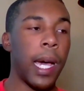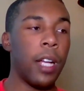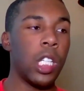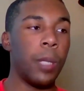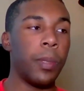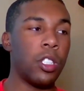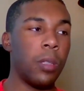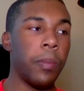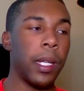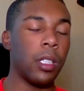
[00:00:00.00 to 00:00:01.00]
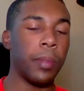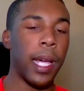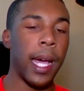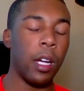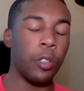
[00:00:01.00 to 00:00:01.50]
a bad job because she messed up
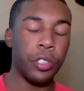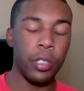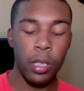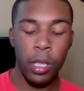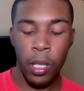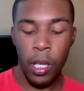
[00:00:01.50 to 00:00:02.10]
the house.